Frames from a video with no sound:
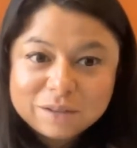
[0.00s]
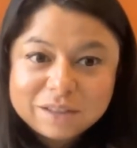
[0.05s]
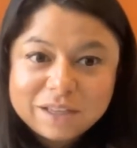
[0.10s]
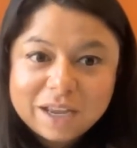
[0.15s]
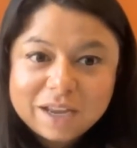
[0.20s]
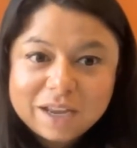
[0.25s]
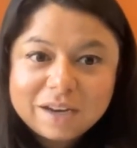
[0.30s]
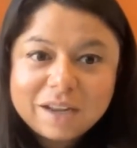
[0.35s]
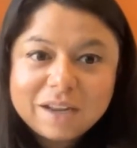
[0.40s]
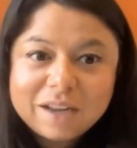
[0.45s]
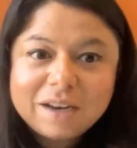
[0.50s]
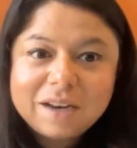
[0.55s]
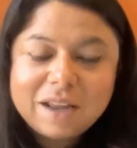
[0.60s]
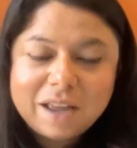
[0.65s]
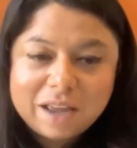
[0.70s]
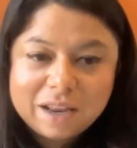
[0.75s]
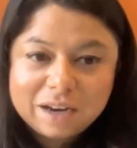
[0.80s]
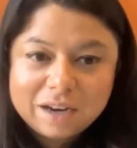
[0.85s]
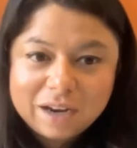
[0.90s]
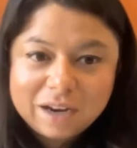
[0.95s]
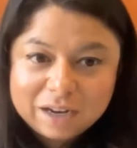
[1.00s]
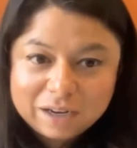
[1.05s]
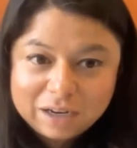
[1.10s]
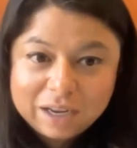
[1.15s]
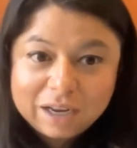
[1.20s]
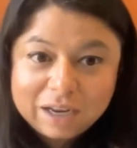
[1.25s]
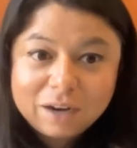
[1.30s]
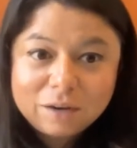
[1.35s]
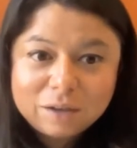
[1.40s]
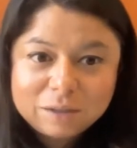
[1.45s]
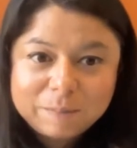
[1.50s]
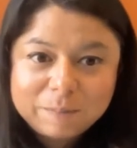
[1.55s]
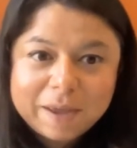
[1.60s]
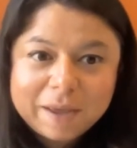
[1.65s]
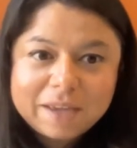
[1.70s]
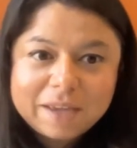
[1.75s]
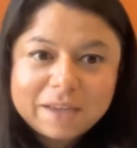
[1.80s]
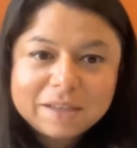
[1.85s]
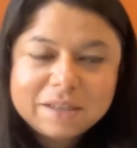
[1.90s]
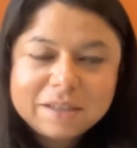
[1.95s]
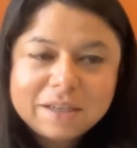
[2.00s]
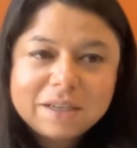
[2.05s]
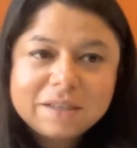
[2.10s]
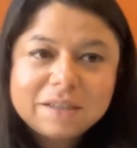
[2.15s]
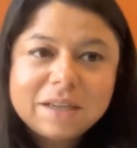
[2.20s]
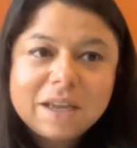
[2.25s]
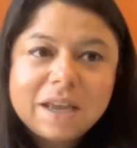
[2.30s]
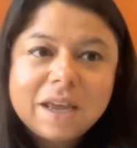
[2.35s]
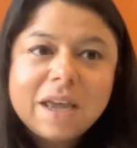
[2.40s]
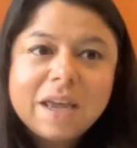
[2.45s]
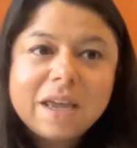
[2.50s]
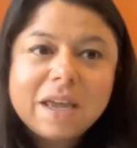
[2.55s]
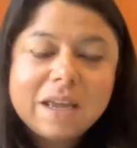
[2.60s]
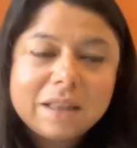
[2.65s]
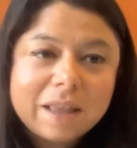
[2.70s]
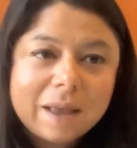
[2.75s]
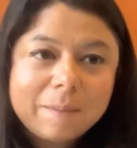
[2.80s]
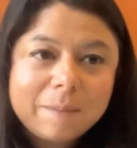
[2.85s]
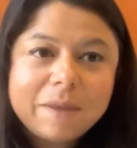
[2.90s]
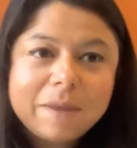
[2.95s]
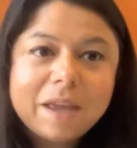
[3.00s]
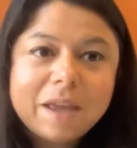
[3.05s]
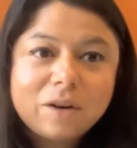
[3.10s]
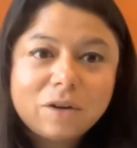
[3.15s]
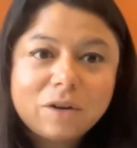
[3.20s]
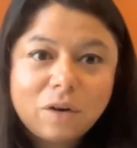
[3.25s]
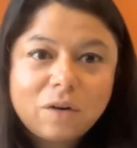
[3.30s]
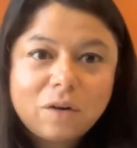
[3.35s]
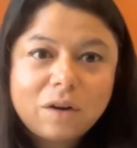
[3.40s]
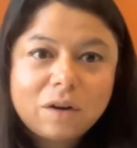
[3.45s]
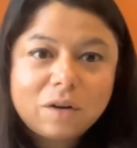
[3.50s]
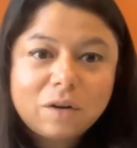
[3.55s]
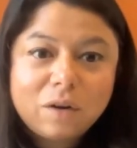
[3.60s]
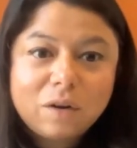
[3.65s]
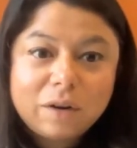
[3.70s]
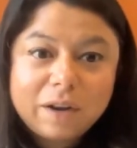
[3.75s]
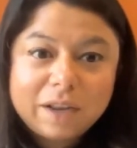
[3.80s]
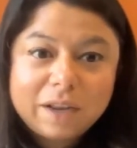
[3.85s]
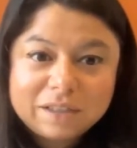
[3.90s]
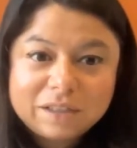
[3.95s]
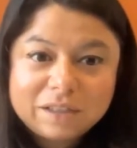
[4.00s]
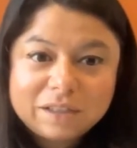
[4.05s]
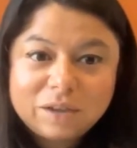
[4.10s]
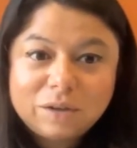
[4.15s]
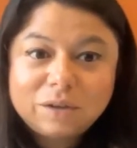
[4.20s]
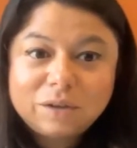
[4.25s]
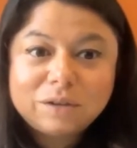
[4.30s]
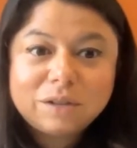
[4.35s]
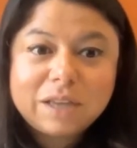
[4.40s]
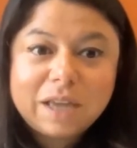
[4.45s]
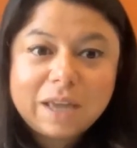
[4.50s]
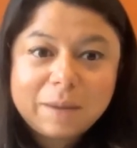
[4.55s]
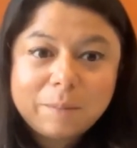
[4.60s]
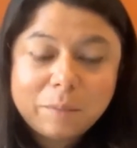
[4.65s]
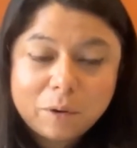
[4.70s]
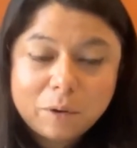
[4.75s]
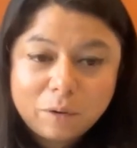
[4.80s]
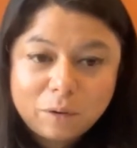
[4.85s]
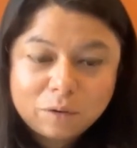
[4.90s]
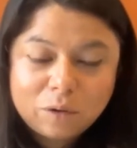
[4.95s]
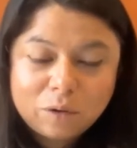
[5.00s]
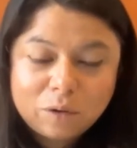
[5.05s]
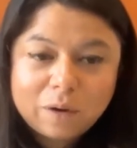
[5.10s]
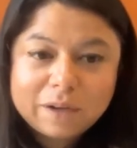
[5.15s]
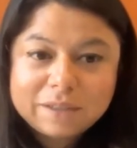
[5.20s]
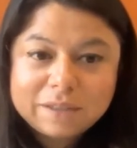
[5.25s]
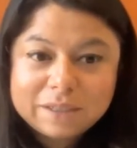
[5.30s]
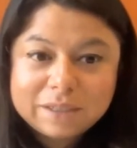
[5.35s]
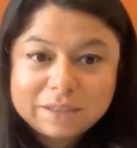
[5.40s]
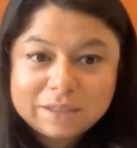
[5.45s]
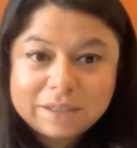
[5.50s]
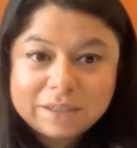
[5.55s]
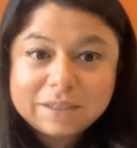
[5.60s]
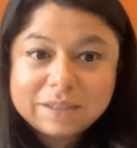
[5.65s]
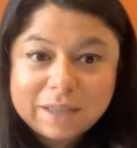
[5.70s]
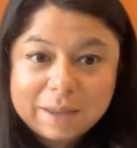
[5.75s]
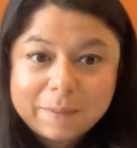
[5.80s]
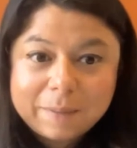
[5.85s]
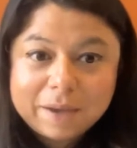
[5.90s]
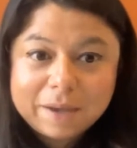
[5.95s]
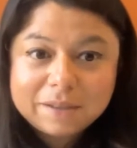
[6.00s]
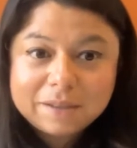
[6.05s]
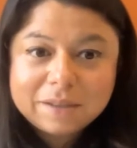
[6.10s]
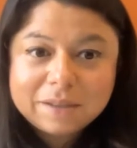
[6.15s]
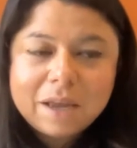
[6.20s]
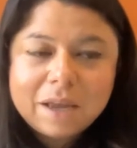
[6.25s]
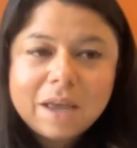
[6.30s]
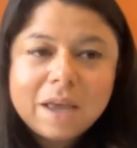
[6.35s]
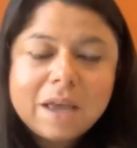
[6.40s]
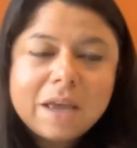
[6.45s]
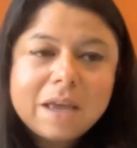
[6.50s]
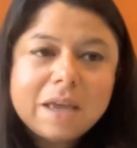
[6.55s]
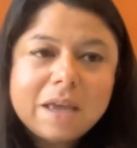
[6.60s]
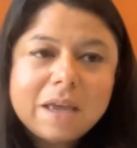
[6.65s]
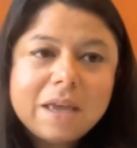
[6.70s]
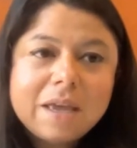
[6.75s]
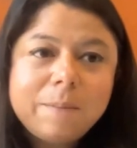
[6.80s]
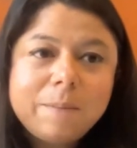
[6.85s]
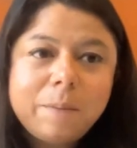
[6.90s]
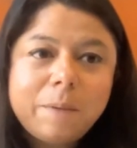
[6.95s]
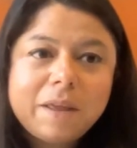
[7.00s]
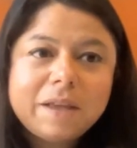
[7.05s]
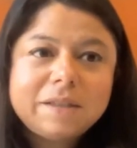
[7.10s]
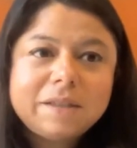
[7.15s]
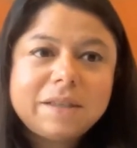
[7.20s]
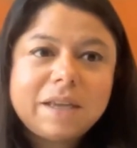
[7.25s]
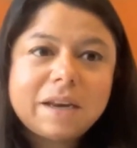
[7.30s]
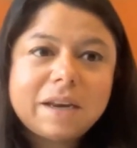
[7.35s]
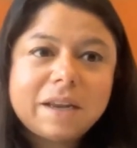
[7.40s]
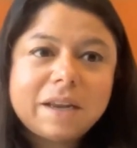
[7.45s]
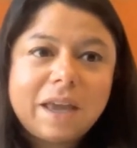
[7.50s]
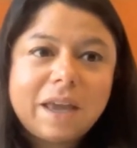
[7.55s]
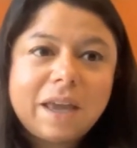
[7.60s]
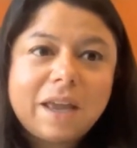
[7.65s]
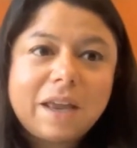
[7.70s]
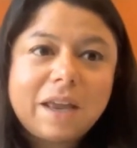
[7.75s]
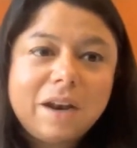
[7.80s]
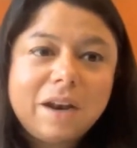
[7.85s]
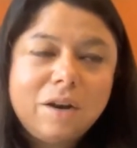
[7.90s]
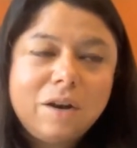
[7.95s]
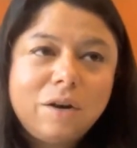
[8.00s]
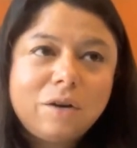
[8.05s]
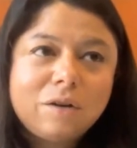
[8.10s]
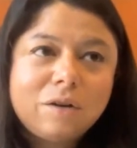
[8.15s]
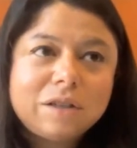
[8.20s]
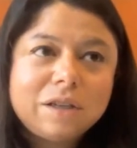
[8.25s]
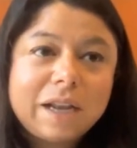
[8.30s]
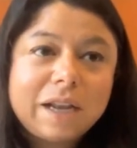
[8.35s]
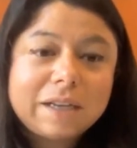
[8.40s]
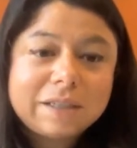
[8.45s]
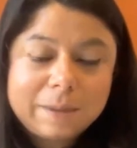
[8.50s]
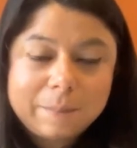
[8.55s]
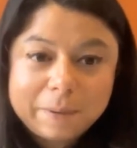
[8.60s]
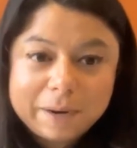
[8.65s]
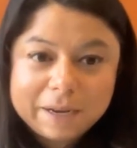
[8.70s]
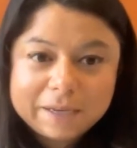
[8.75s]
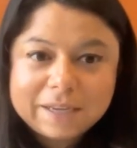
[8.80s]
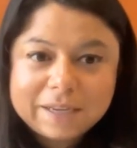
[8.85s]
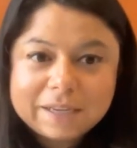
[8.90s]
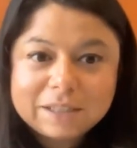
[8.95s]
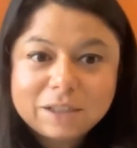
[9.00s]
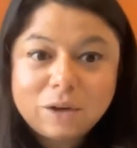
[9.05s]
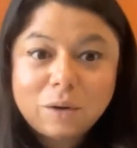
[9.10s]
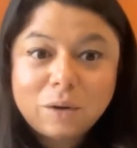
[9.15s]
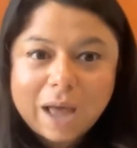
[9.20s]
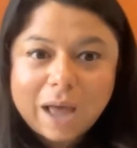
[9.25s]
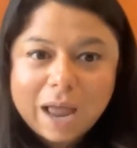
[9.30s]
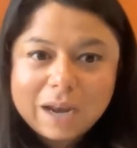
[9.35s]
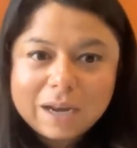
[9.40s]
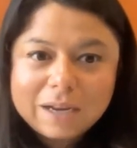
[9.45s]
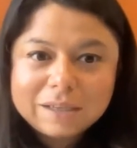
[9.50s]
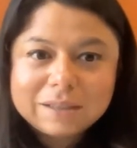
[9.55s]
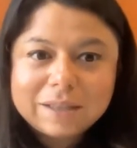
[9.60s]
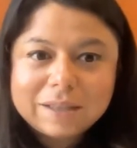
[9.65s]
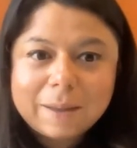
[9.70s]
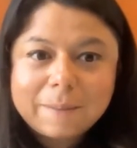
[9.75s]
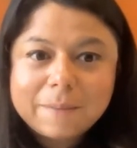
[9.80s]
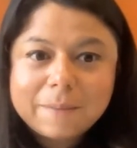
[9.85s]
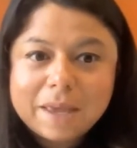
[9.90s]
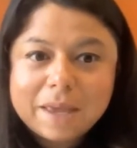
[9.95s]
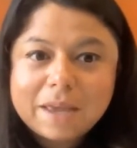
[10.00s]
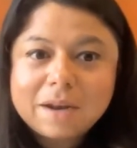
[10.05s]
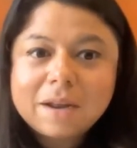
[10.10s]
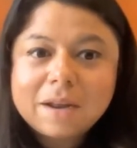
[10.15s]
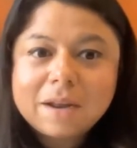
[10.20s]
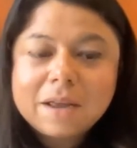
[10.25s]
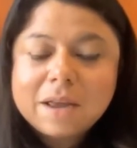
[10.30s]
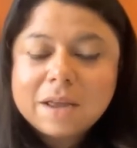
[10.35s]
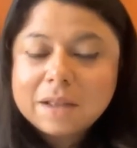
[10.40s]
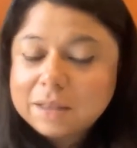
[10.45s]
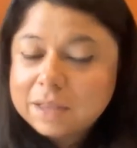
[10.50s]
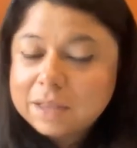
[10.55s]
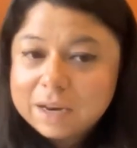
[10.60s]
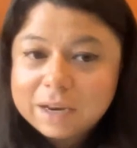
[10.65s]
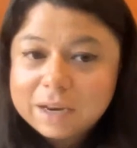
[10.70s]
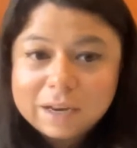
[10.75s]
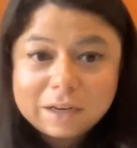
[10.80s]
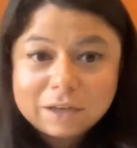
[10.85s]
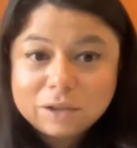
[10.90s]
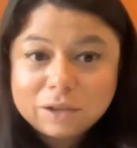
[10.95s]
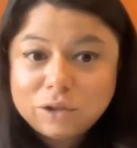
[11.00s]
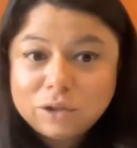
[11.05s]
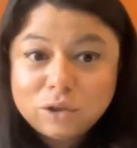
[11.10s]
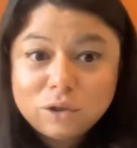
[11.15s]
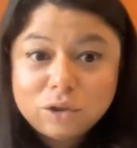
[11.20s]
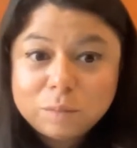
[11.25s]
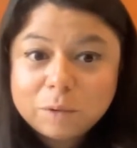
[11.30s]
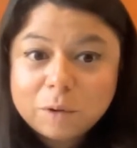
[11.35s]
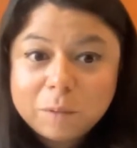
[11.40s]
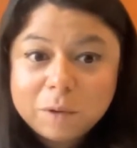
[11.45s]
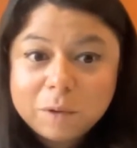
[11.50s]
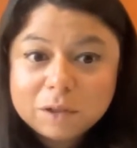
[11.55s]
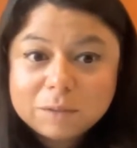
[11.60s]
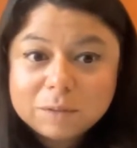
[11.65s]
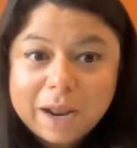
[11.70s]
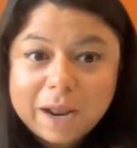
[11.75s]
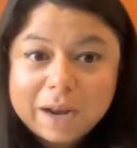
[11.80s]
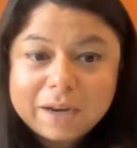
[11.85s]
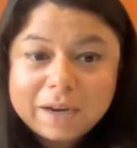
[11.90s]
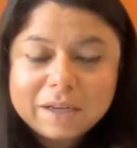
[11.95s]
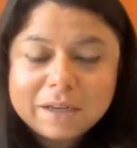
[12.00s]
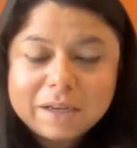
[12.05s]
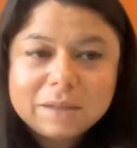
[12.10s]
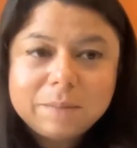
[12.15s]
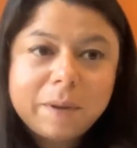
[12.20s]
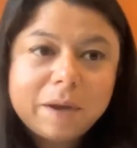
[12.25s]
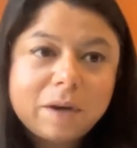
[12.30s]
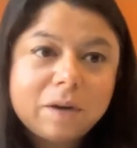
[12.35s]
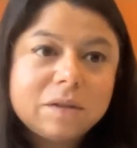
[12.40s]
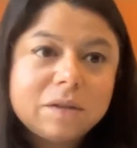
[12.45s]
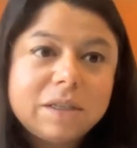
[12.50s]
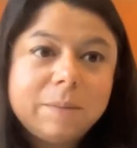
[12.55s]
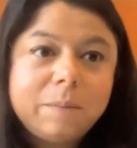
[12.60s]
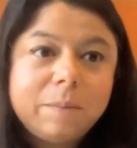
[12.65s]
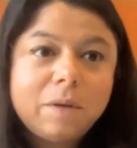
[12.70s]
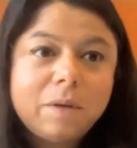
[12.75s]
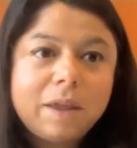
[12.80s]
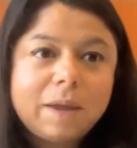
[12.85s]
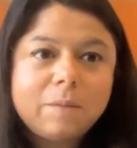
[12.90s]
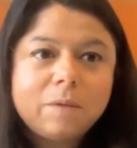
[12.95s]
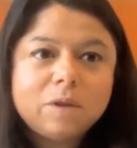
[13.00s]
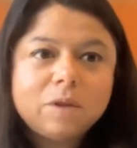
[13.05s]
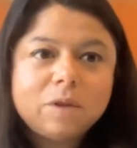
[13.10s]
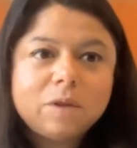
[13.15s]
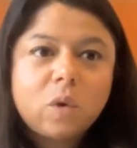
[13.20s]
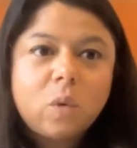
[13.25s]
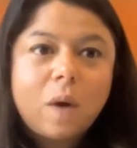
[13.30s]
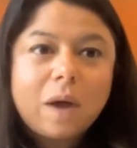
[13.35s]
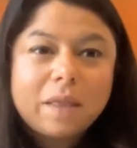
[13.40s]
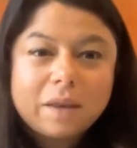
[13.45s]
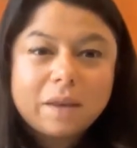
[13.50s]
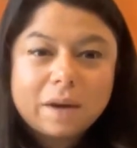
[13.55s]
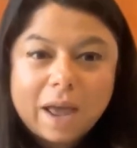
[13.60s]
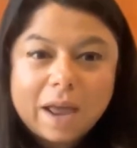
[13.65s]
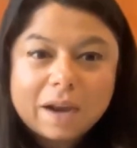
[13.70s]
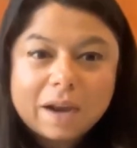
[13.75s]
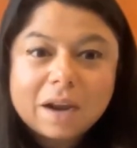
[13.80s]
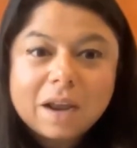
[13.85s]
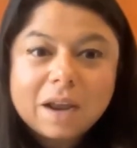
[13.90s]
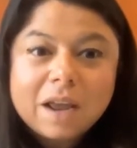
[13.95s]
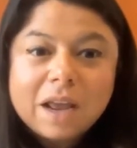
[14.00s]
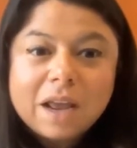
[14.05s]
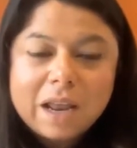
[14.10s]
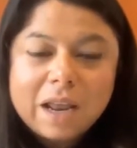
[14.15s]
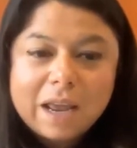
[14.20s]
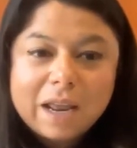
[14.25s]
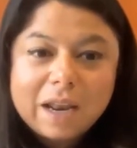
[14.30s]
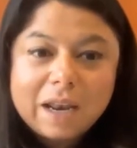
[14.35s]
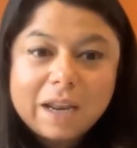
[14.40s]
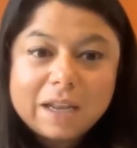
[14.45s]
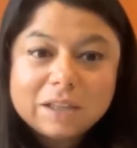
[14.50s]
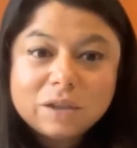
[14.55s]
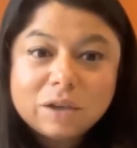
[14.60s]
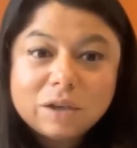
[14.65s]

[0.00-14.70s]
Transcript: the investment that they have in the countries, and also with the producers and systems. And it may be that domestic enterprises mm, can also have their own plans, but if we can